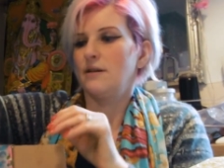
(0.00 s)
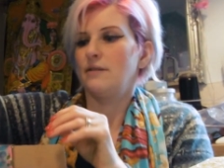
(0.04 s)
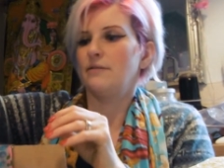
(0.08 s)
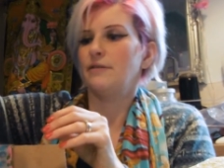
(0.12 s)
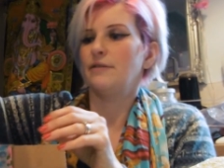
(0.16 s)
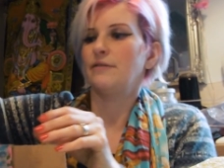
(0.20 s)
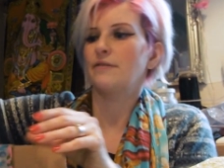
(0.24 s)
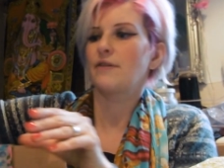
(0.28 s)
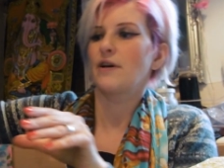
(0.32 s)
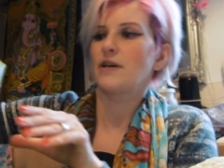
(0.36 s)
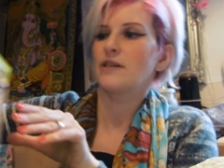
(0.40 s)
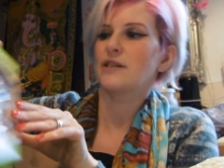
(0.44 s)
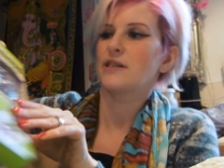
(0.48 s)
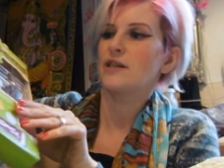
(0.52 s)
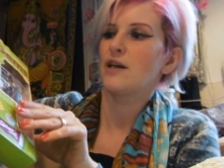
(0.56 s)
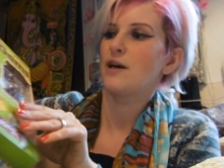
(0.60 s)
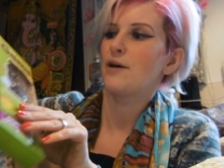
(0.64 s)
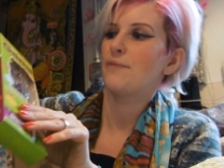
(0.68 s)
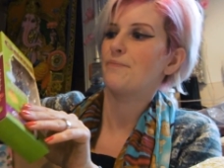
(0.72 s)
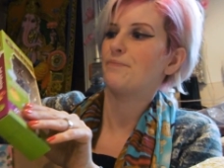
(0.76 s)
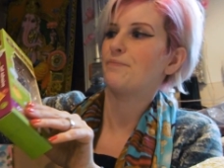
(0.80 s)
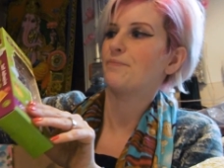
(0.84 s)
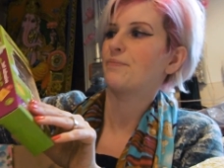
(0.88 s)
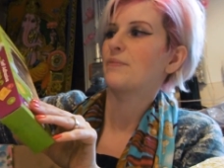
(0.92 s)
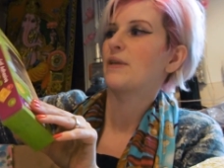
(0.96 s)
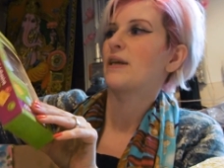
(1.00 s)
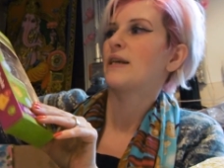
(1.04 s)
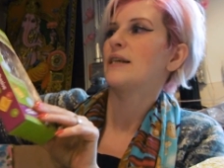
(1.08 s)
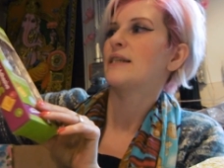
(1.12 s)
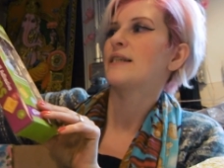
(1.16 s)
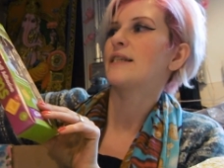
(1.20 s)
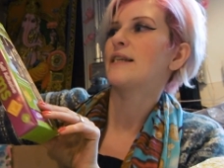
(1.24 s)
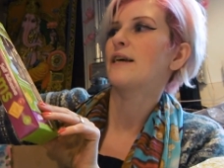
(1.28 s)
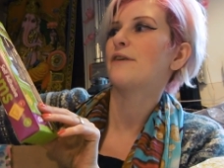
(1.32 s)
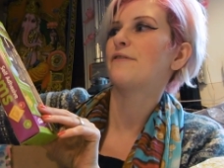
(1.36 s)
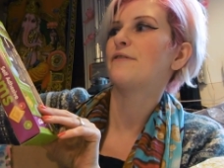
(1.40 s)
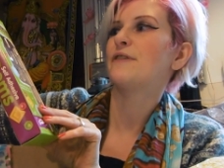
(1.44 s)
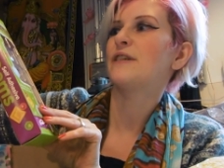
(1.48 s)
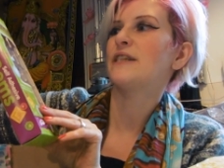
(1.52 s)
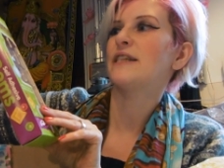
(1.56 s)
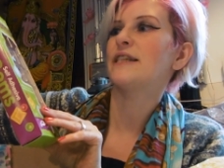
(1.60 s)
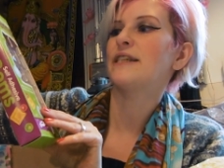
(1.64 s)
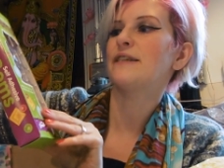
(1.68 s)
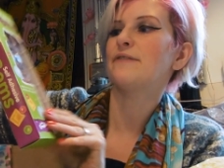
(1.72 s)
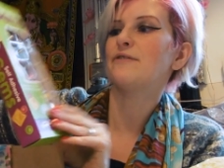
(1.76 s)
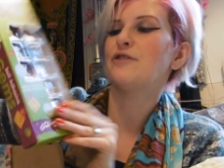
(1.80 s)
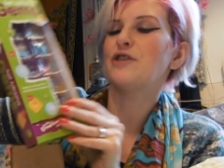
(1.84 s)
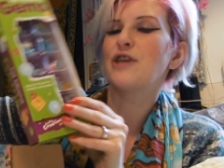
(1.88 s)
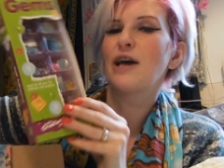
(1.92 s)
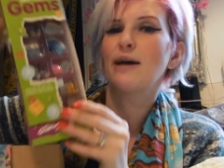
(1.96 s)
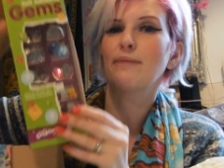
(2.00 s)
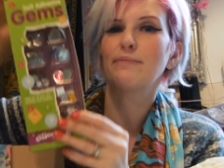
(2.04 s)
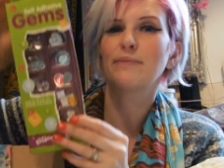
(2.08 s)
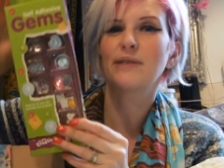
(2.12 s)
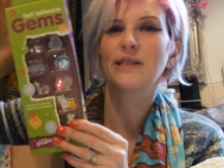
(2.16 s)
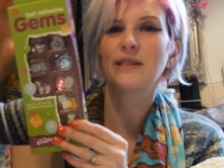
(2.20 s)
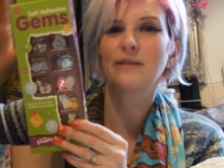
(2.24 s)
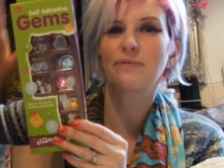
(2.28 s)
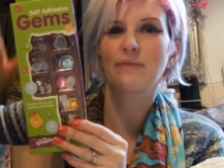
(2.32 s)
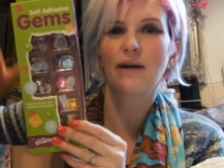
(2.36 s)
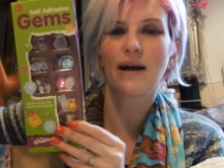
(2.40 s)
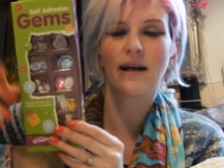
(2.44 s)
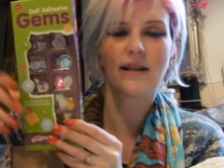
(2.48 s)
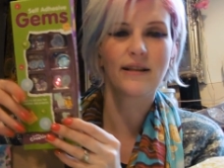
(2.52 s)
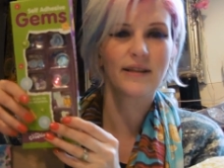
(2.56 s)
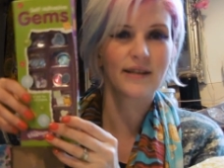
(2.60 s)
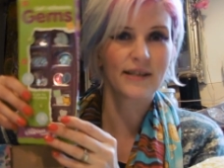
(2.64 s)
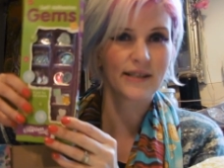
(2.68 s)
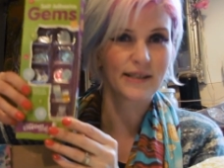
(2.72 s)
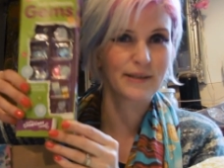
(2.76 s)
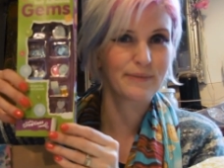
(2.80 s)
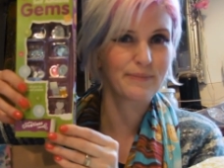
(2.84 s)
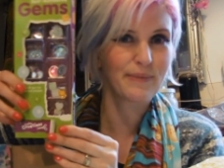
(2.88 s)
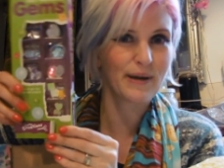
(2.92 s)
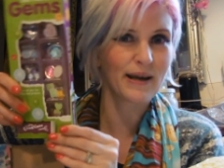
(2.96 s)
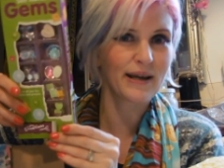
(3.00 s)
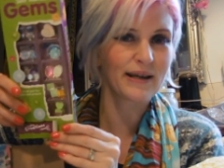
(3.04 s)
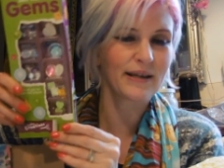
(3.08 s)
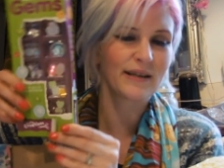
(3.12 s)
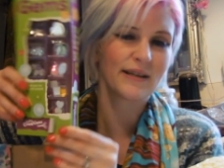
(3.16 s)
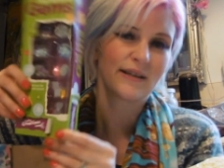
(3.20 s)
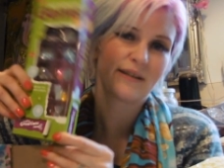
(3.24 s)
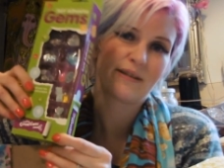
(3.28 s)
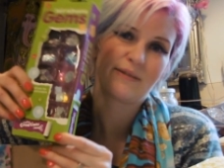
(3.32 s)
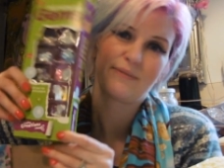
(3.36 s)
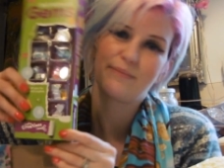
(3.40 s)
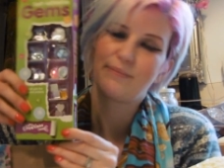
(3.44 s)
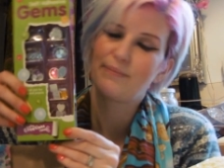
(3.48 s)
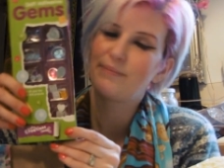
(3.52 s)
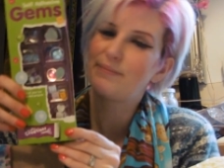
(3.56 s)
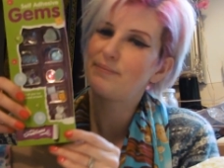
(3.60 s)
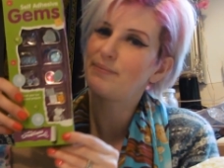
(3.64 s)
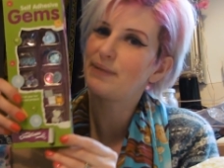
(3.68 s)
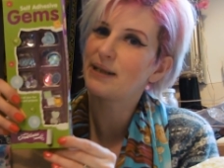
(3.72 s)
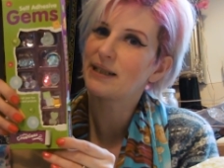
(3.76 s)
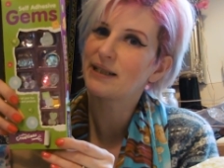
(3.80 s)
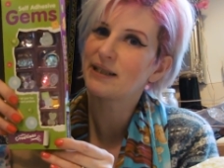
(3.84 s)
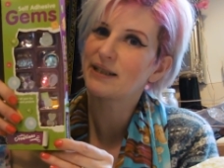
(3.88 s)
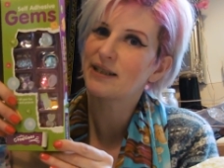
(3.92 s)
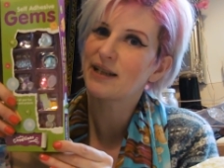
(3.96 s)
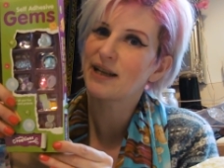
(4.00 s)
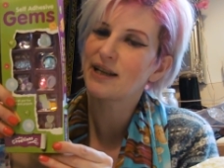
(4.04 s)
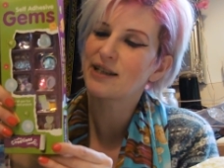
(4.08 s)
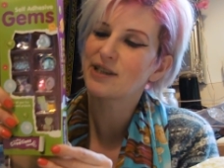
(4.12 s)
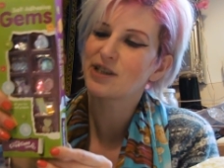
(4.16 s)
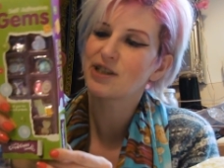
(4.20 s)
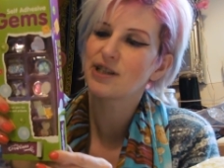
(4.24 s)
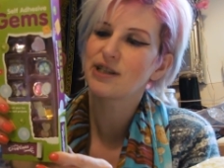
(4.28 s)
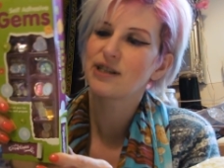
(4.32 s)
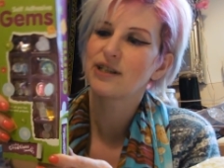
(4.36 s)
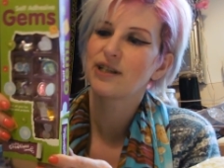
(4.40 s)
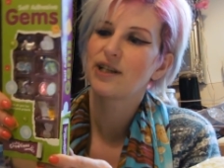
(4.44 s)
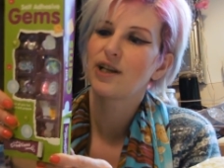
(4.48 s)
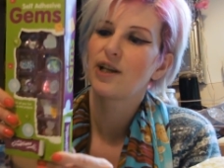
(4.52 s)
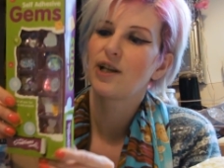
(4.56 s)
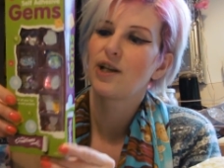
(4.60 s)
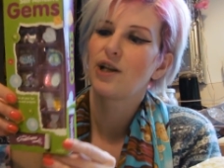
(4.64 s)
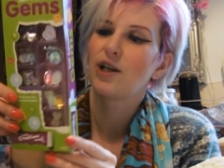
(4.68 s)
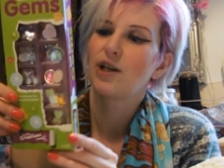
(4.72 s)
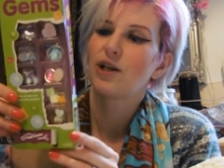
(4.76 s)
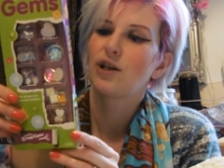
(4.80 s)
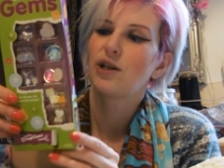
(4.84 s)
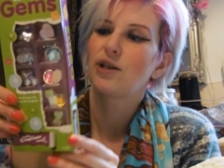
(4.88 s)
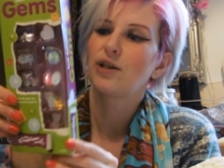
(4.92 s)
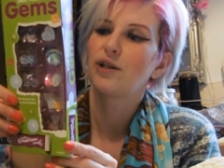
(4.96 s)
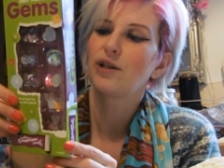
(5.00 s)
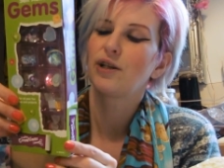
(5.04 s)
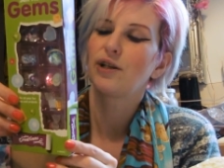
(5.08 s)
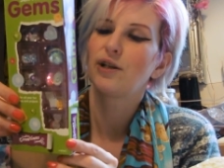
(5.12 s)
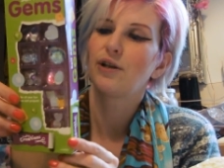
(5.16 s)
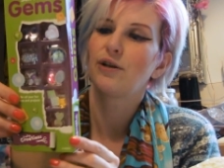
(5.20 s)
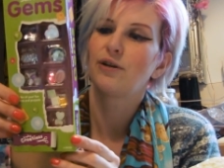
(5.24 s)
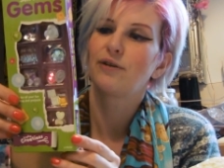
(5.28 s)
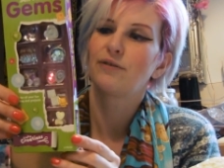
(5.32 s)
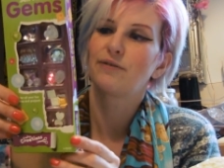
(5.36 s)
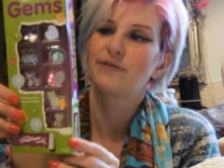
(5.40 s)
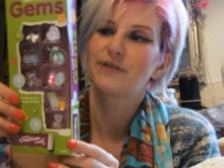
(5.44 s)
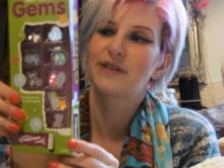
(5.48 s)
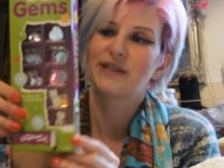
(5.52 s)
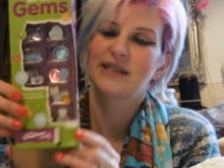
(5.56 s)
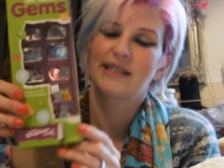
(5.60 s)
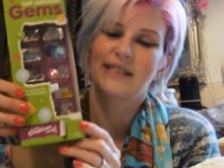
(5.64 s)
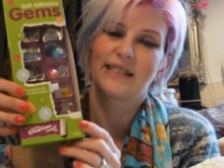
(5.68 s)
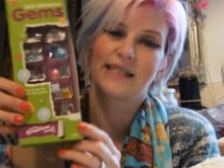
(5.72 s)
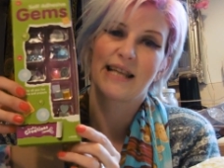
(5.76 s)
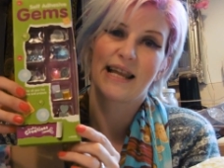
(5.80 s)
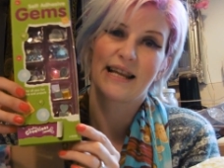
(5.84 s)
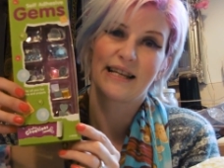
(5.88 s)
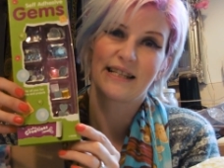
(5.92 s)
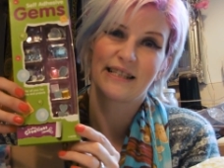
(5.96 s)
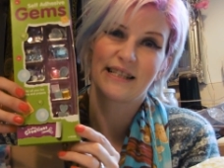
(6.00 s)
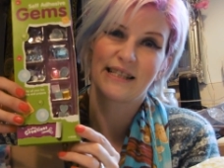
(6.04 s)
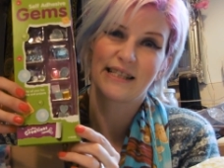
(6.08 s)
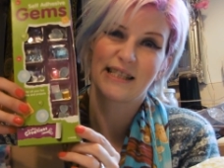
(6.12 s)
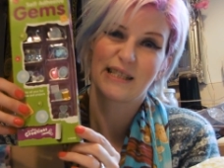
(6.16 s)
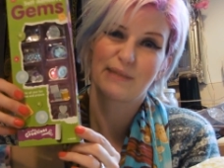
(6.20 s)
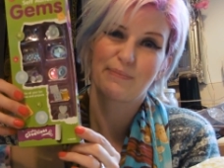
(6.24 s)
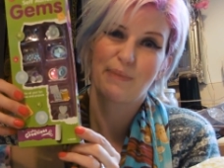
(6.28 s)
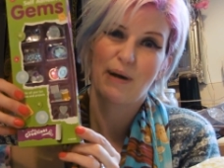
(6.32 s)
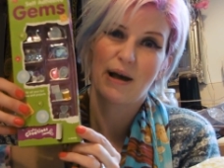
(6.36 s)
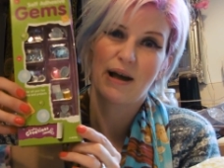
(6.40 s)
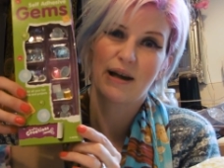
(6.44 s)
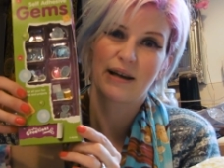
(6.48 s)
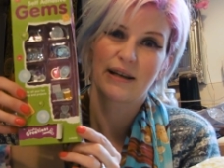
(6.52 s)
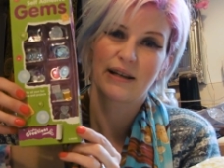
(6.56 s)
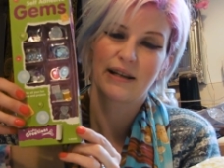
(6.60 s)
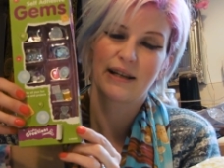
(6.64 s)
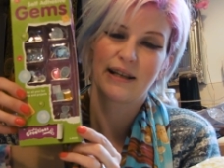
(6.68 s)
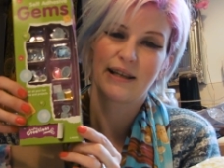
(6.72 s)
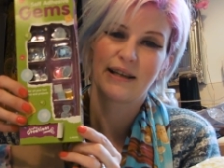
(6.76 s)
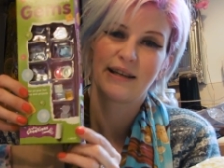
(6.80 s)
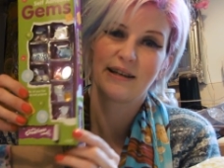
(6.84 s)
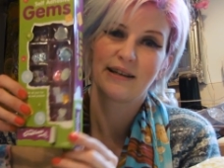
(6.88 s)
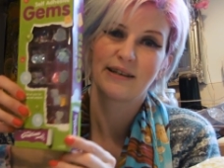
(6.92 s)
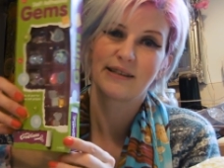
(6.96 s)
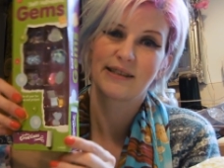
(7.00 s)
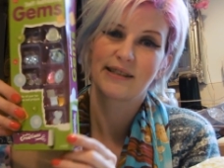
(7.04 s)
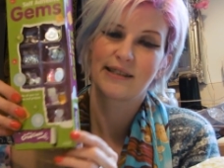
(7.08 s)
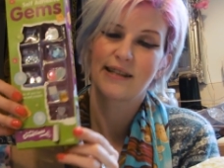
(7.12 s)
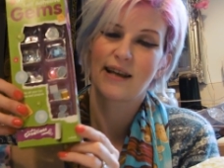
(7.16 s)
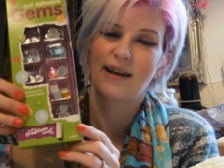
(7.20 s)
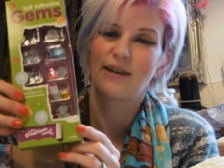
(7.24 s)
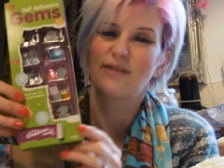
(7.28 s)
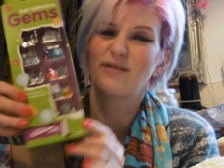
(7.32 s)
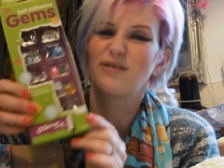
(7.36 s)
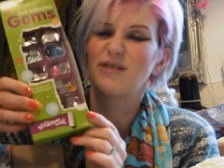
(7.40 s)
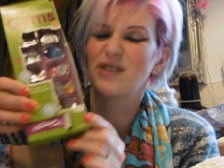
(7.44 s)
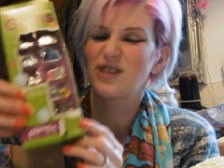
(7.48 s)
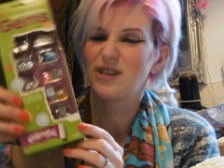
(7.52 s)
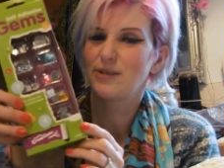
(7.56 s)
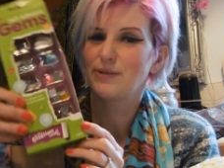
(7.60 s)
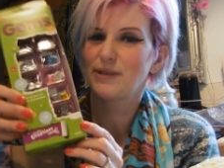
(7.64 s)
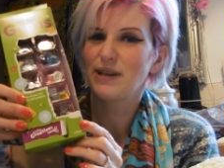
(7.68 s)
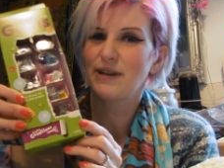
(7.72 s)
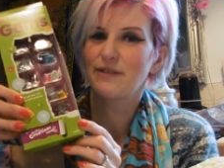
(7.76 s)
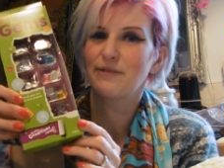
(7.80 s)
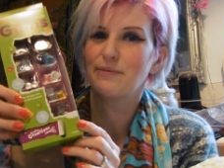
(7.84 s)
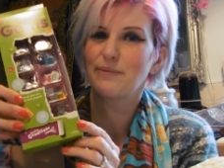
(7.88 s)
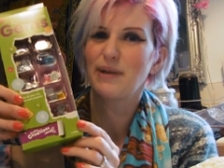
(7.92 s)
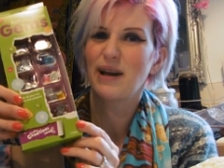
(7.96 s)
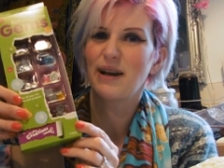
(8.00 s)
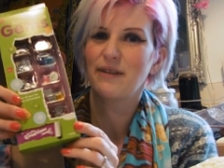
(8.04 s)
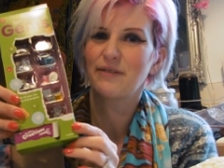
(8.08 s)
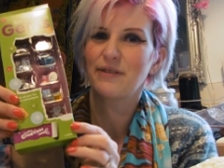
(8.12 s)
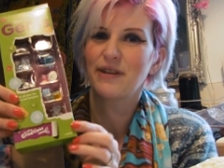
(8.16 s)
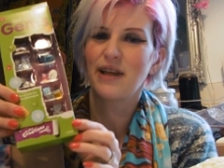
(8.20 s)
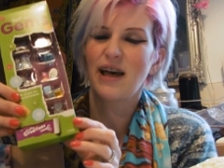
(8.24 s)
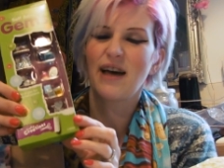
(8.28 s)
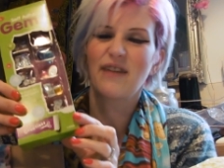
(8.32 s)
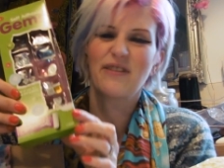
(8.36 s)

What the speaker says: We've got some self-adhesive gems as well, because my middle girl, she loves anything sparkly, so she'll definitely be having it.